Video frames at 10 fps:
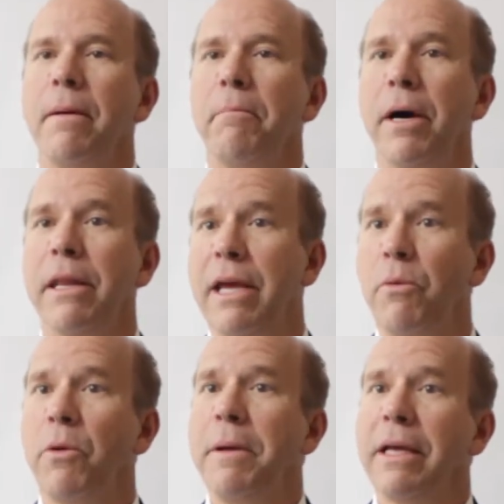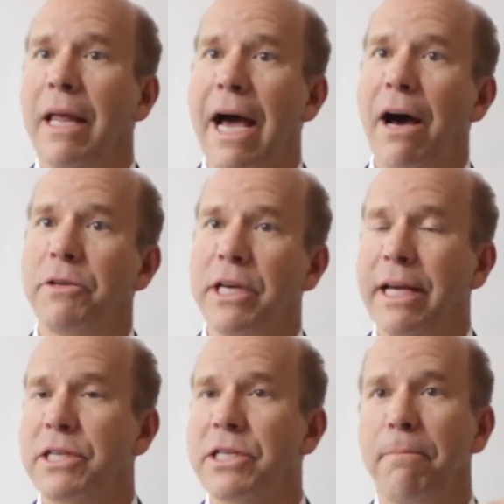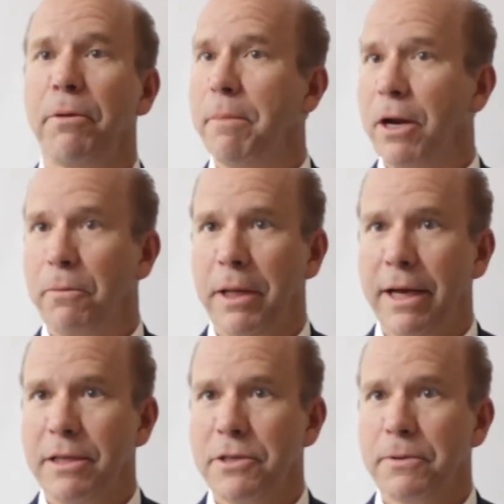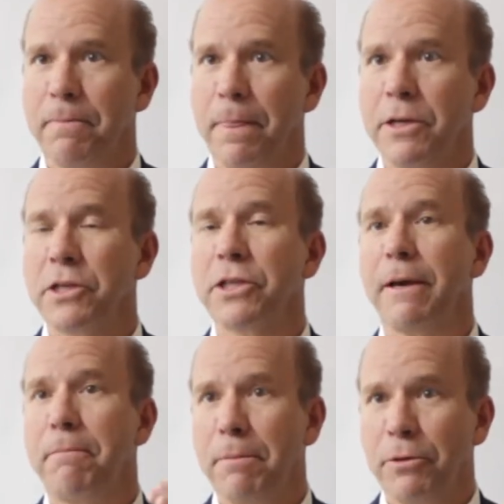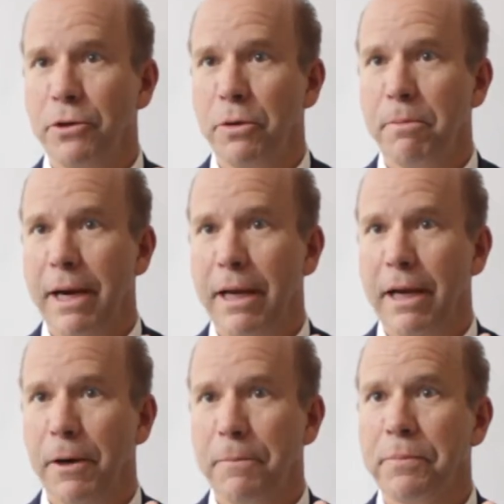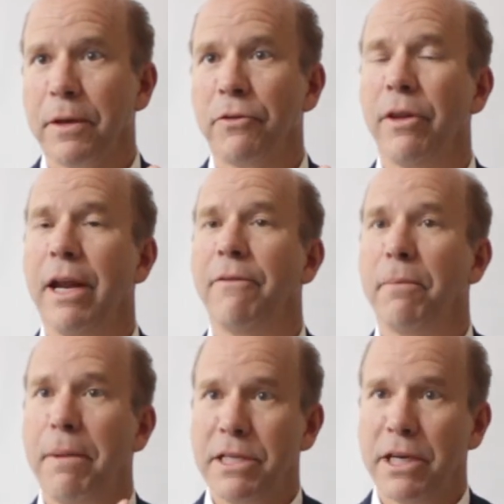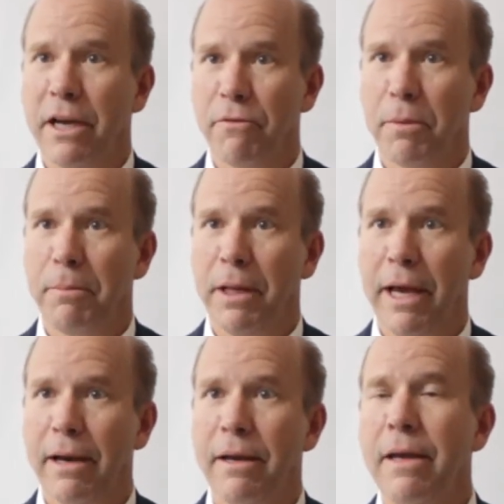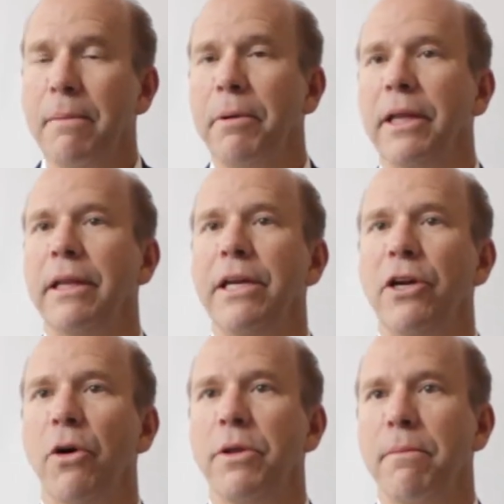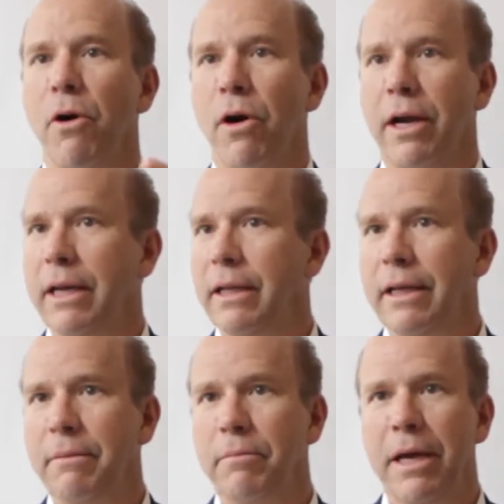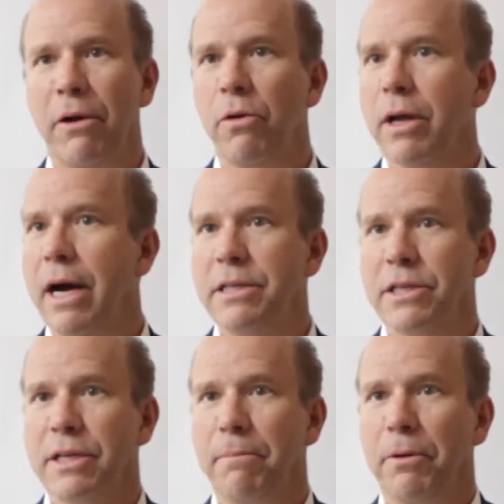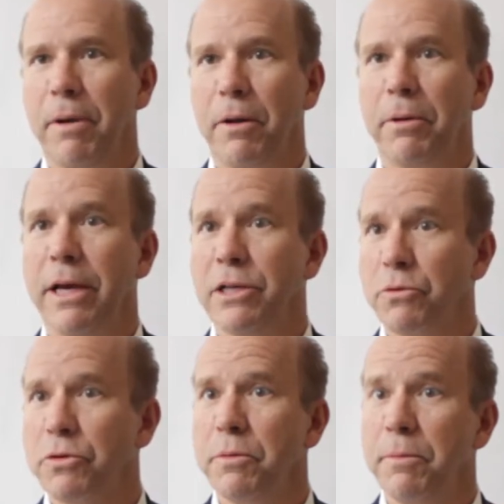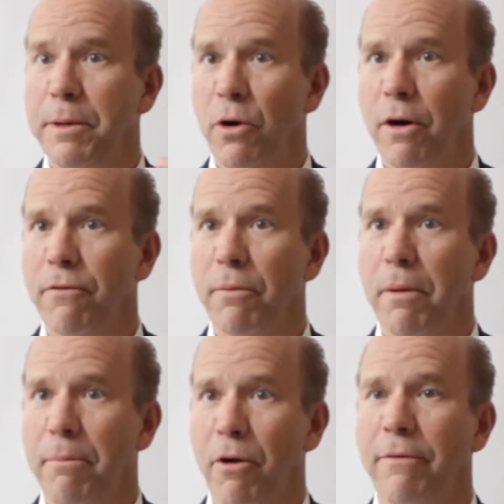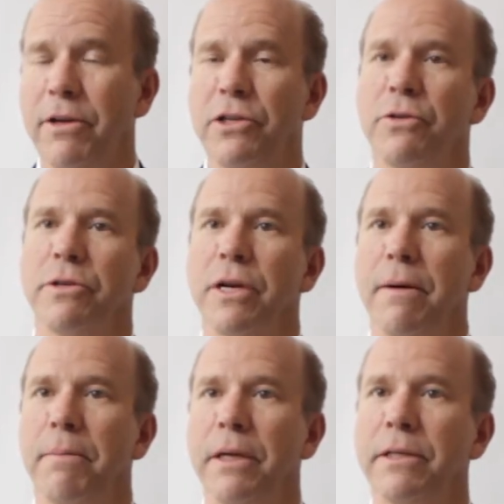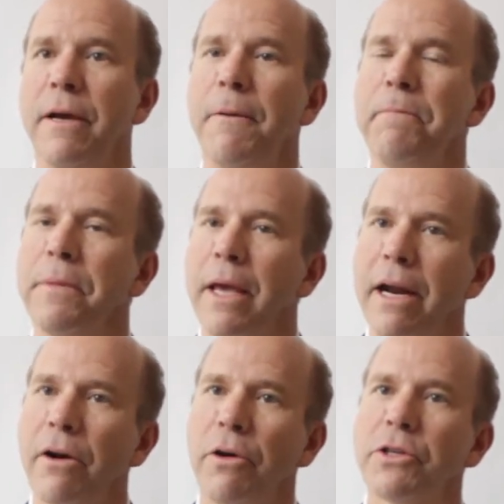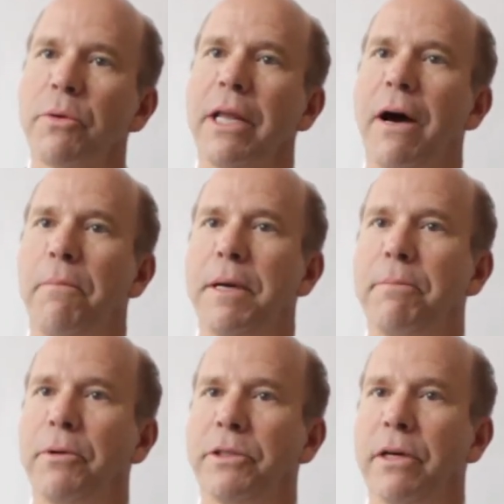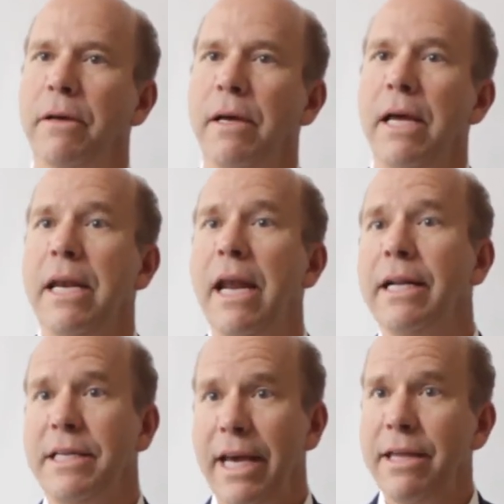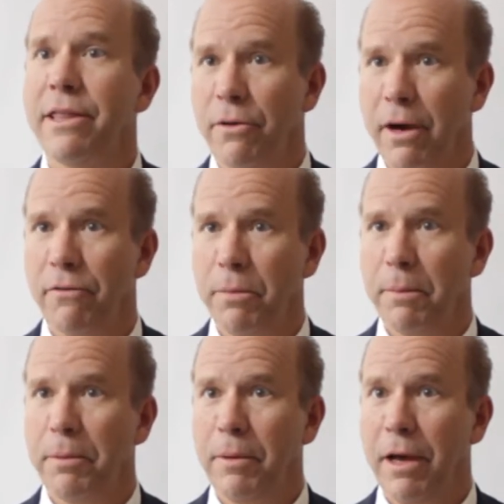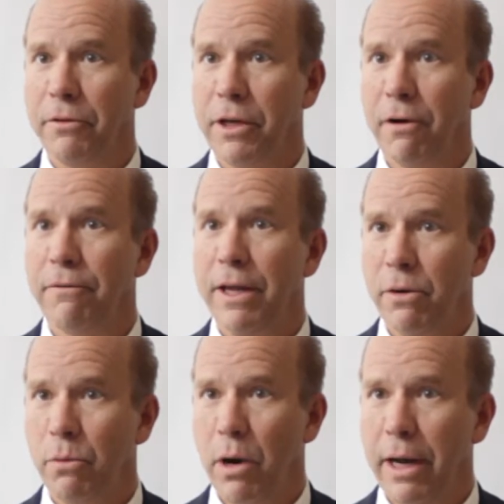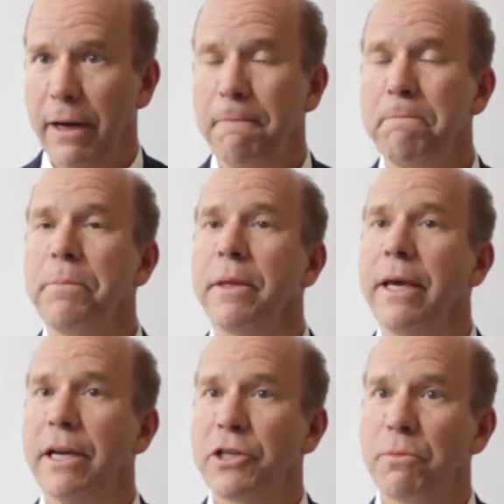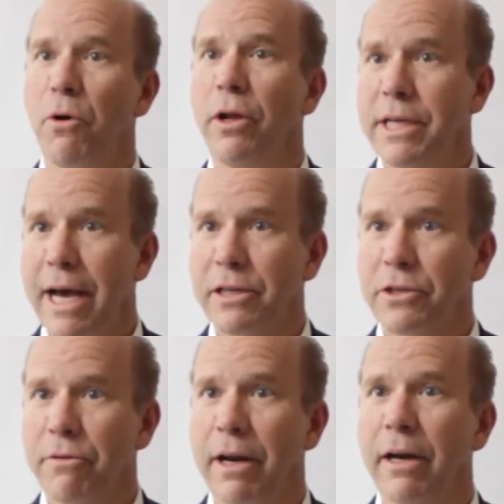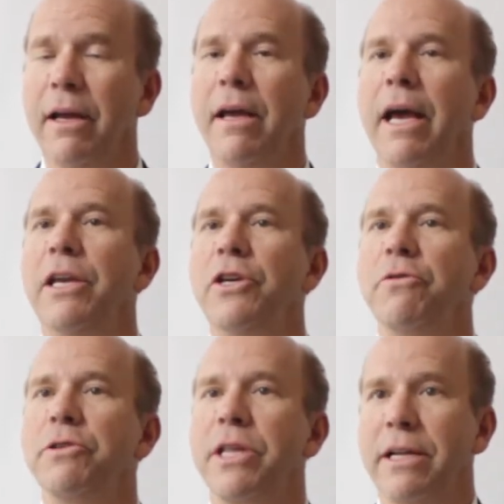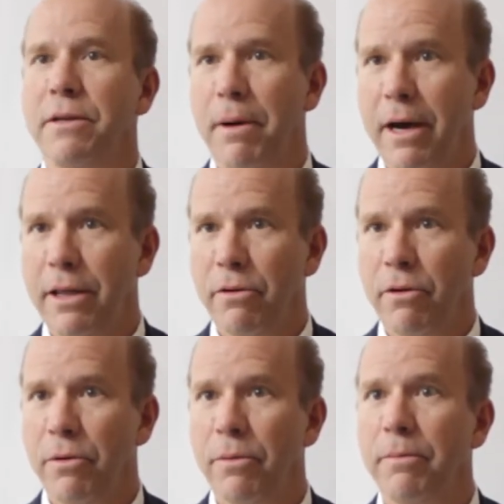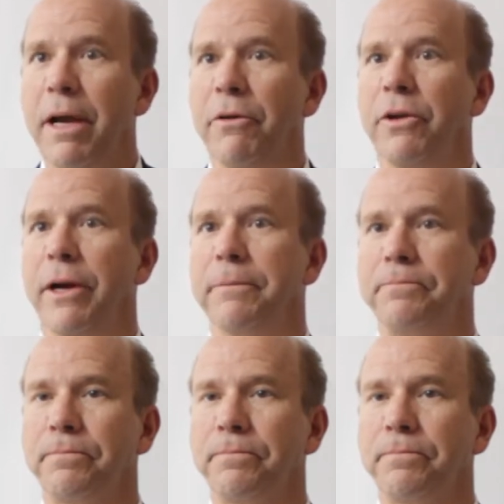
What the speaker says: But they would be allowed to get supplemental plans, just like people do with Medicare. So they have their basic government plan, but then they'd go in the market and they'd get all kinds of supplemental plans, which would be offered by private insurance companies. And I'd also allow people to not take their government healthcare if they don't want it, get a small tax credit, and use that to buy their own healthcare.